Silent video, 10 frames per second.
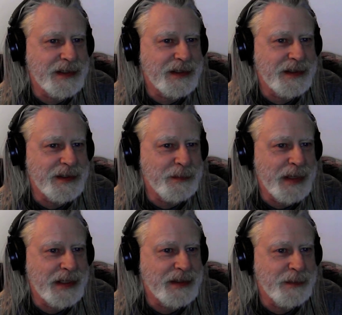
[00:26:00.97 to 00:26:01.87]
banks have
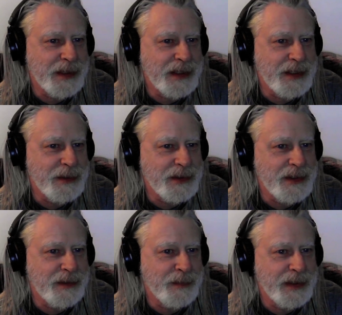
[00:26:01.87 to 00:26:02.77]
been accused of,
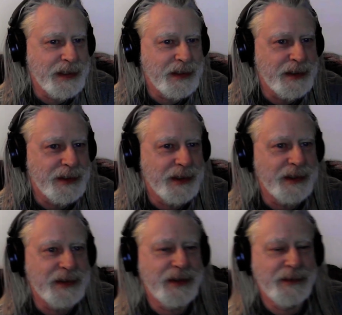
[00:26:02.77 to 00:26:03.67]
money laundering and so
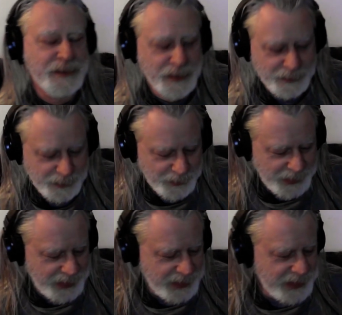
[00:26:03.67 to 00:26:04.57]
forth. But we'll not get
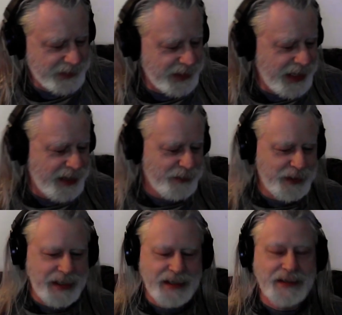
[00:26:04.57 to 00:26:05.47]
into that. We'll get
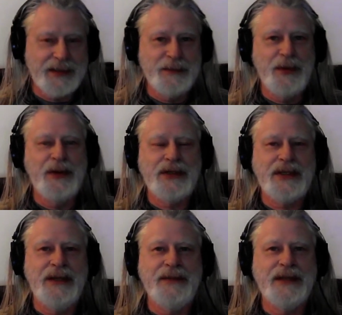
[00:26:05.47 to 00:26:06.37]
into more stuff that's
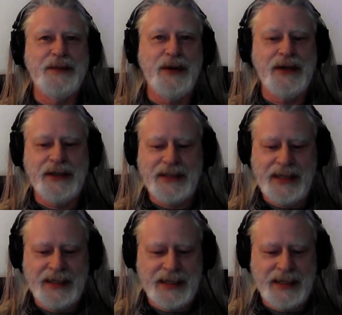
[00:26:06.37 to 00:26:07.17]
more entertaining.